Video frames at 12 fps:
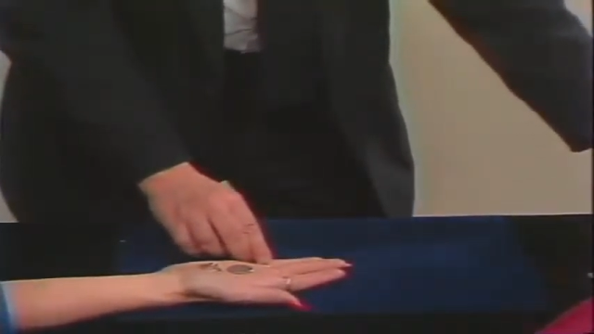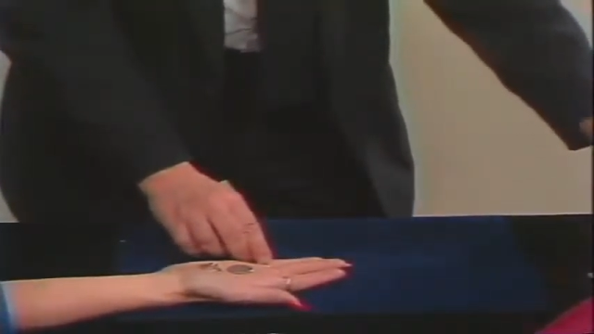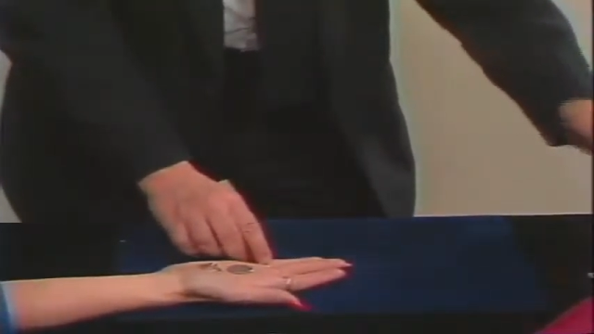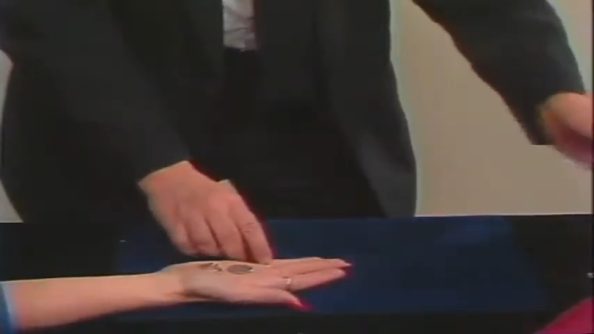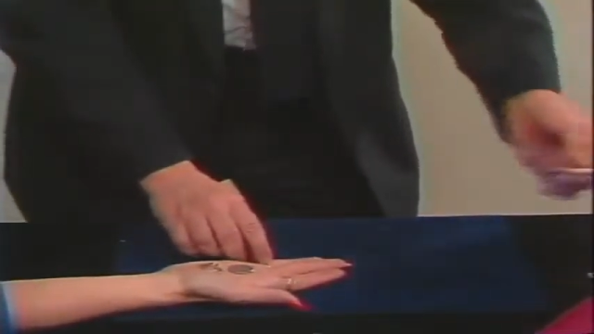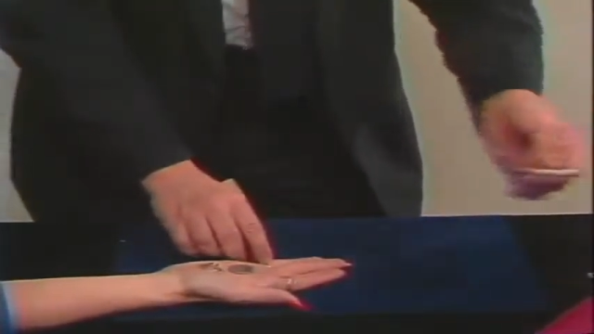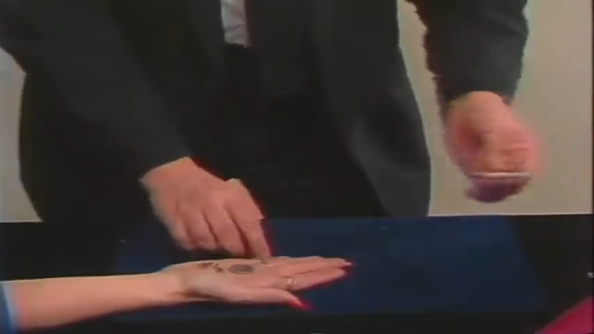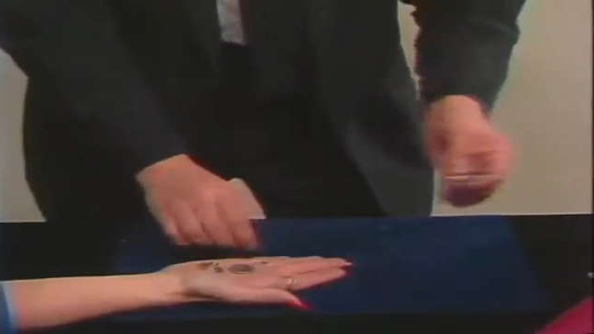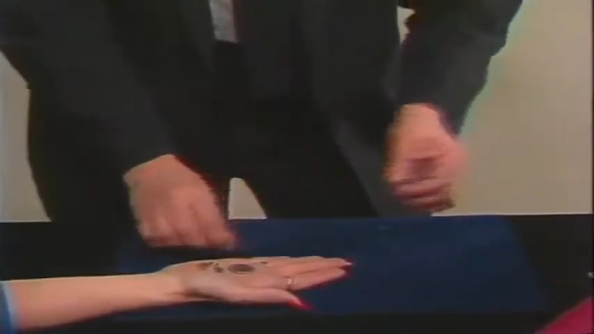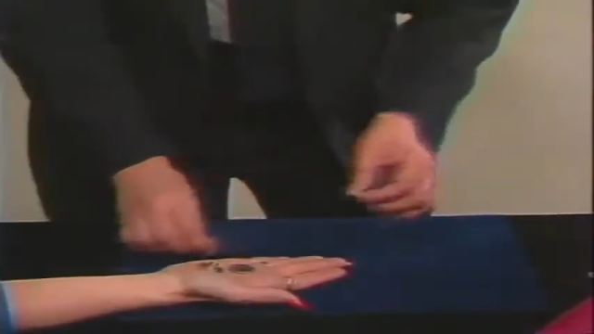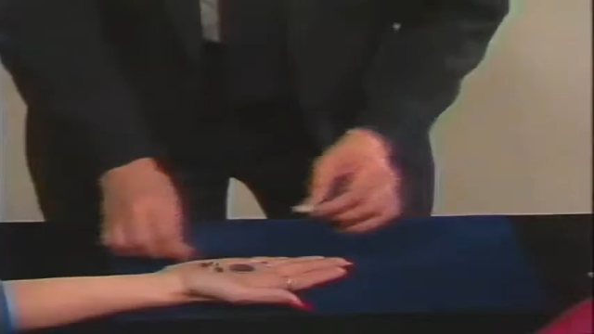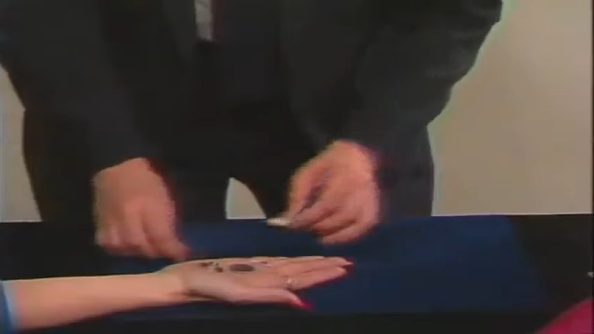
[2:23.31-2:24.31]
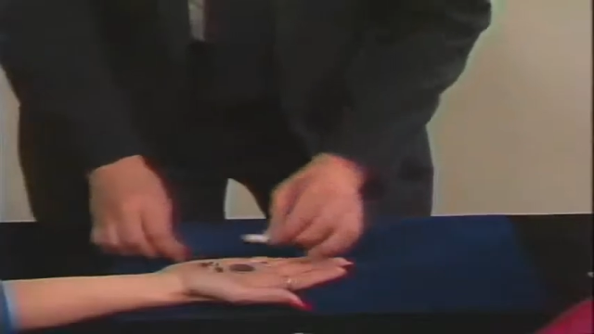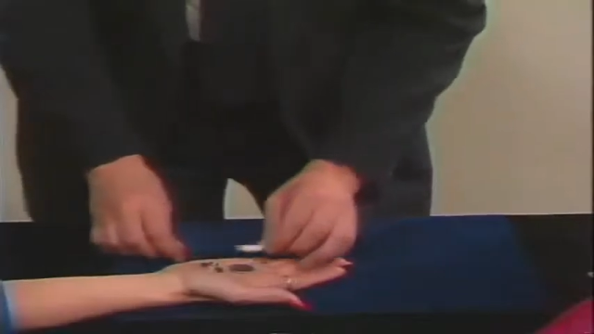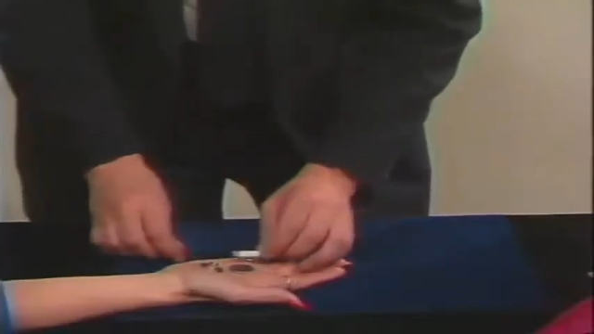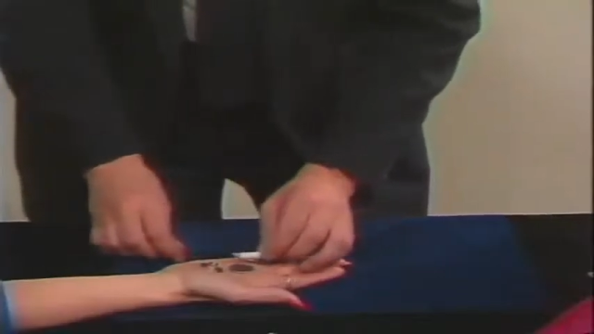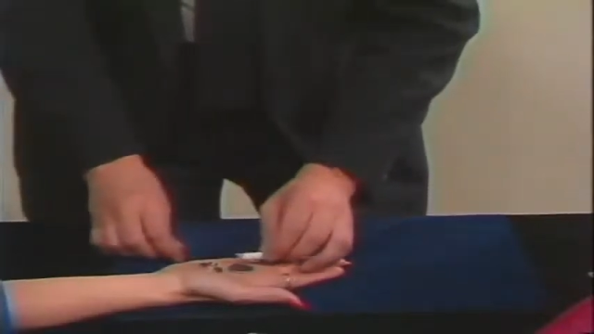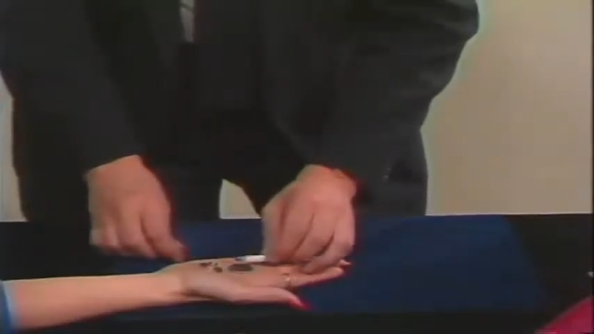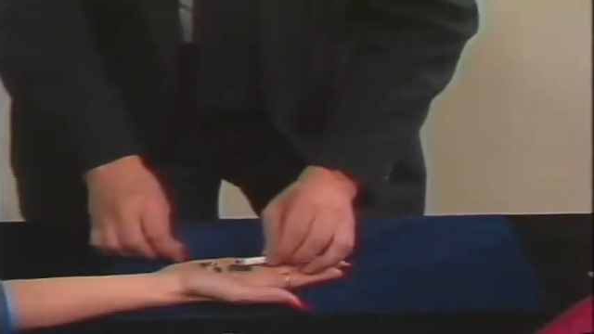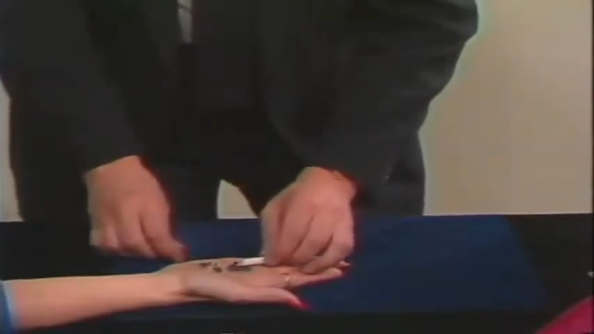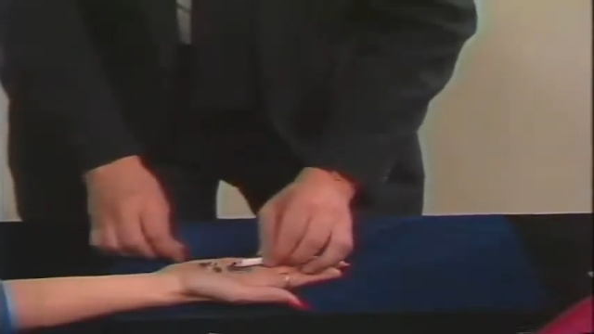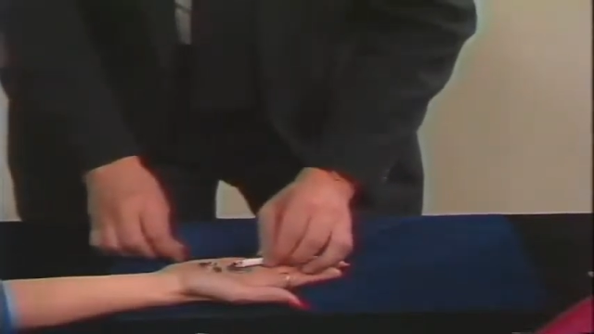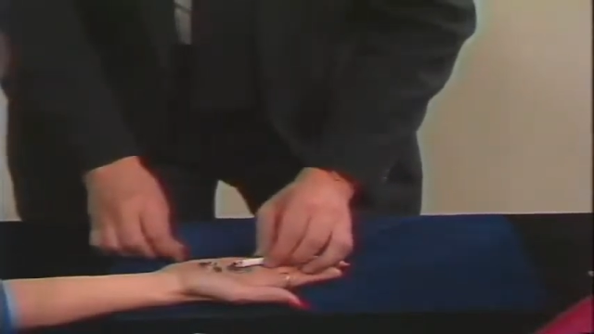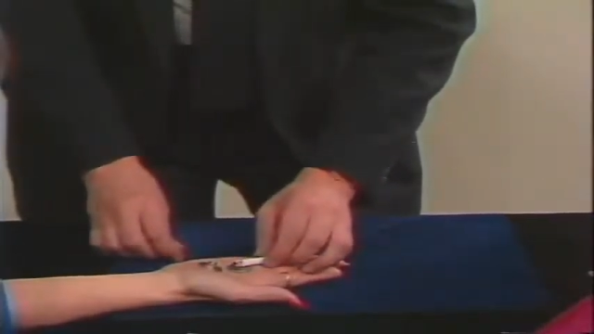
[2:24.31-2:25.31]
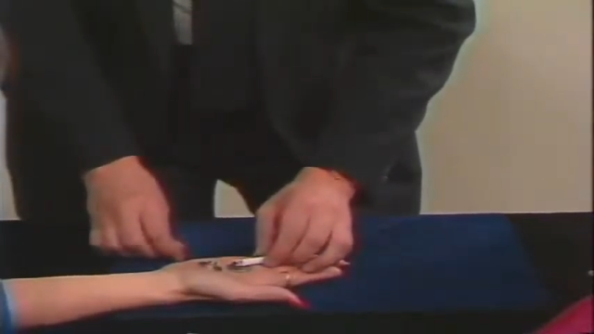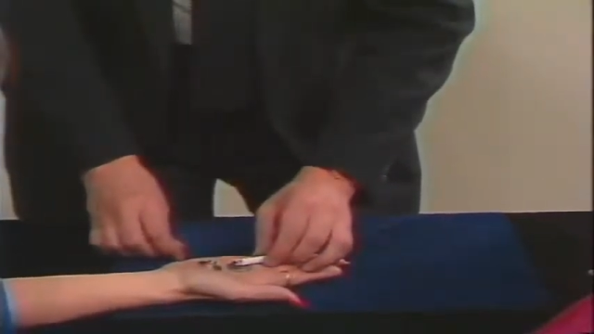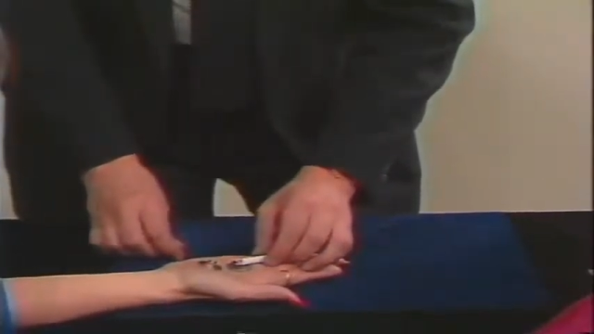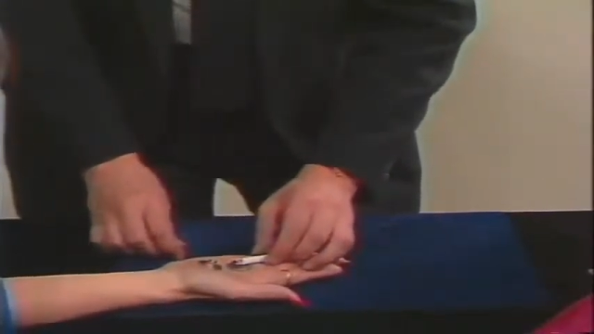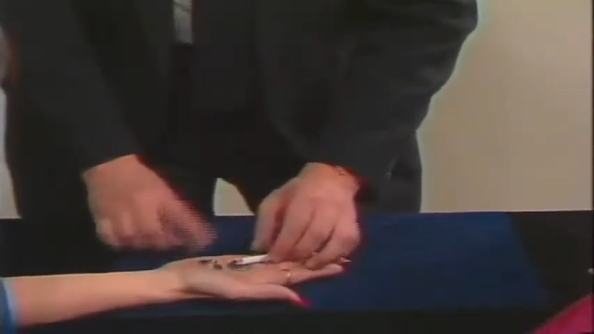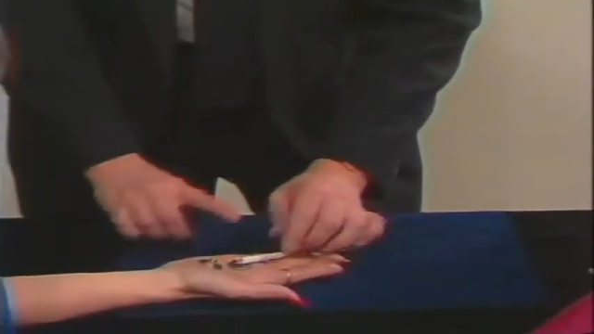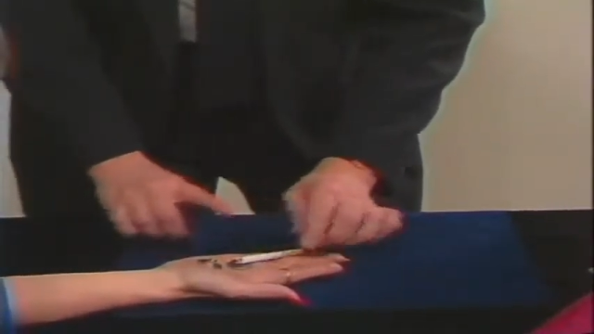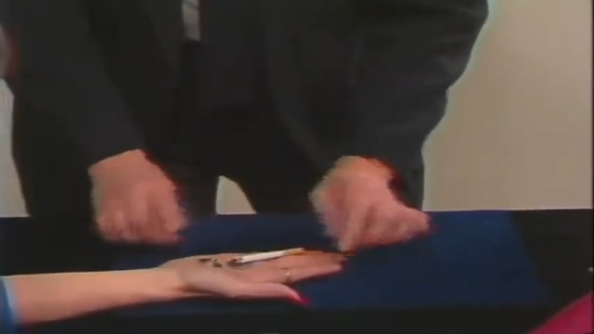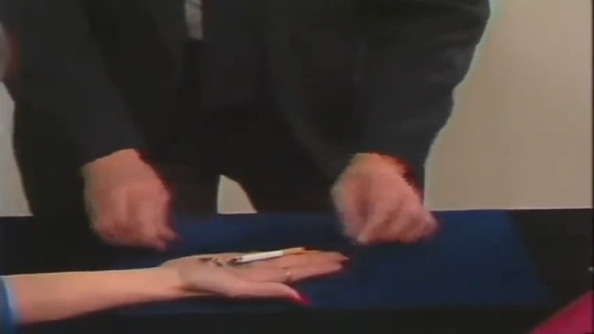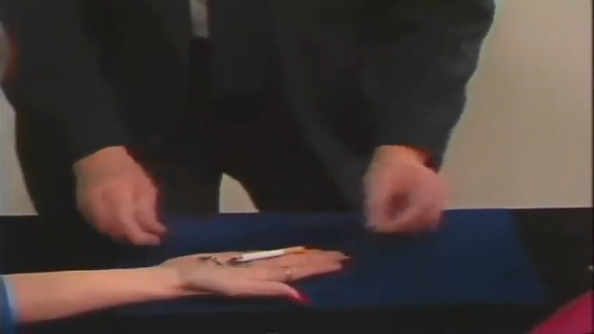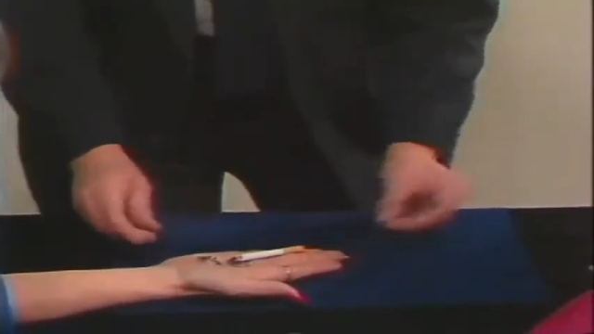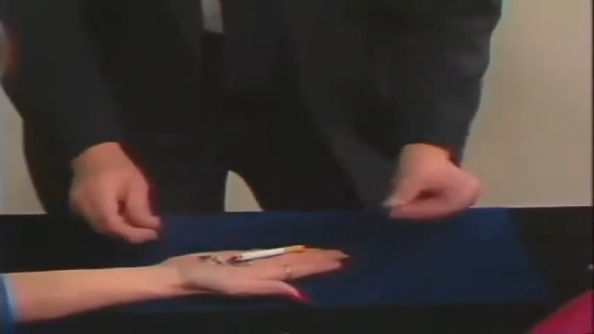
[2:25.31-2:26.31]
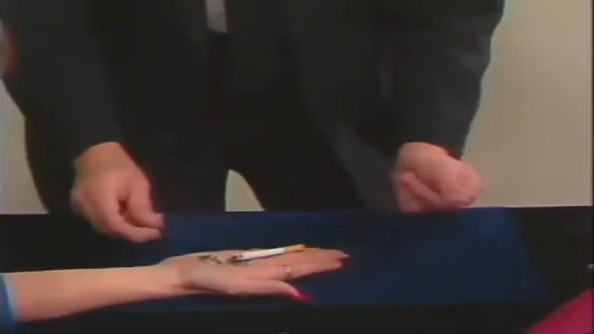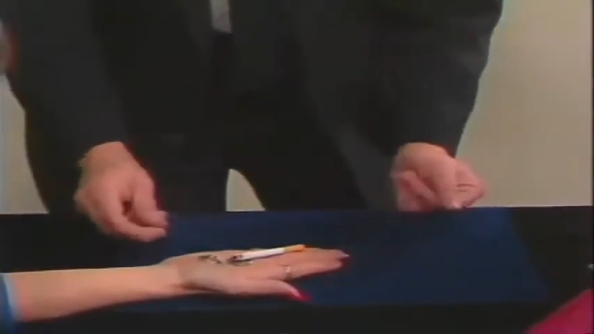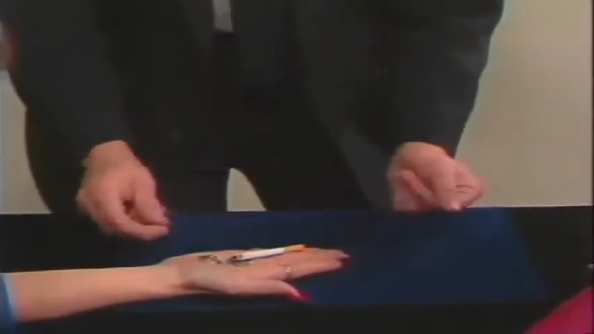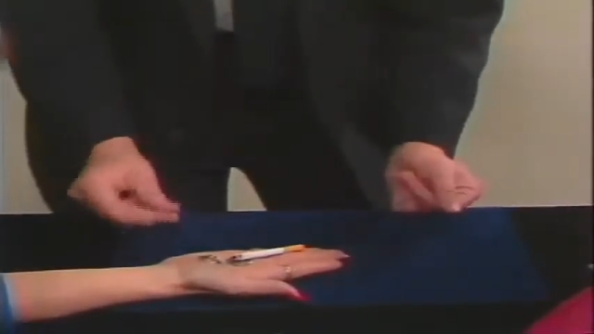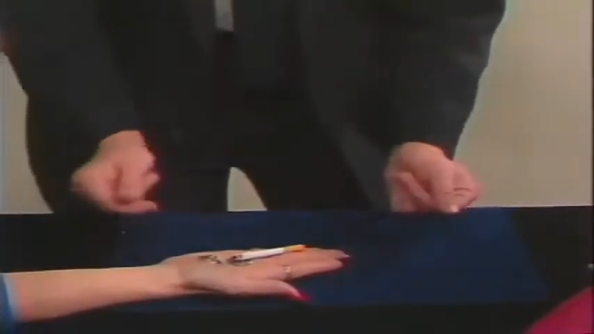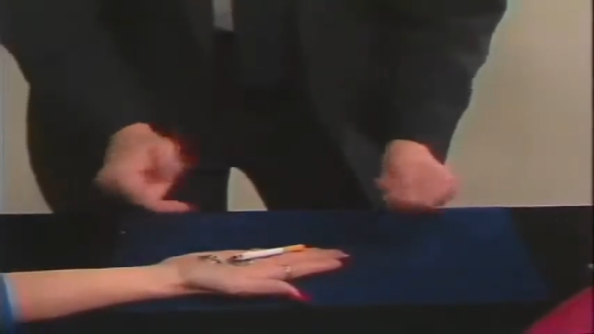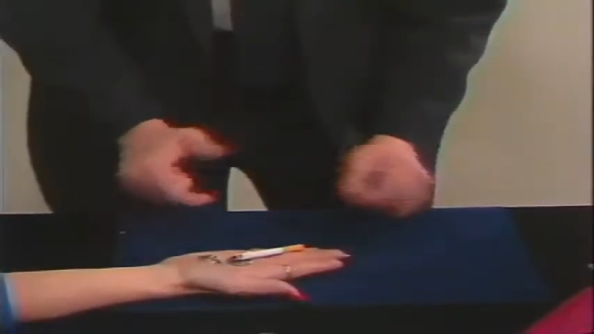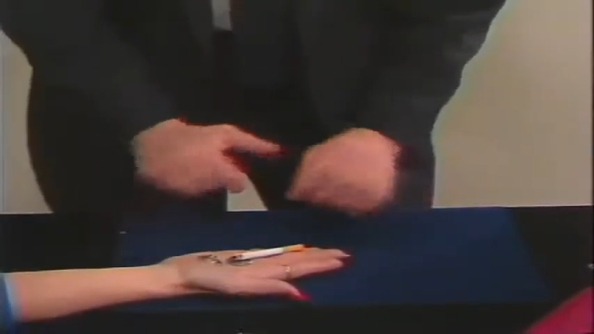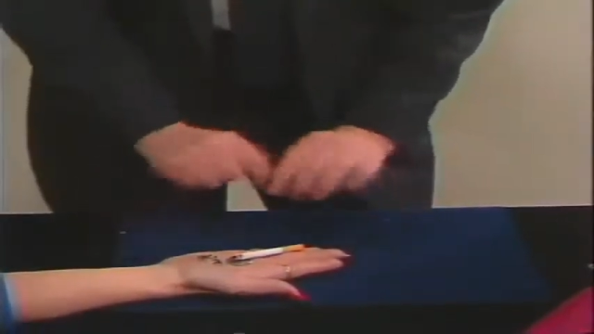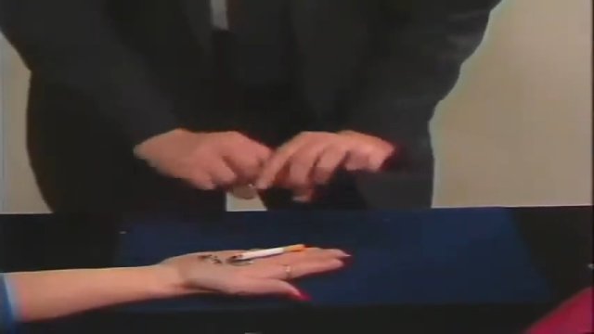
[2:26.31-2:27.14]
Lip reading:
(no speaker visible)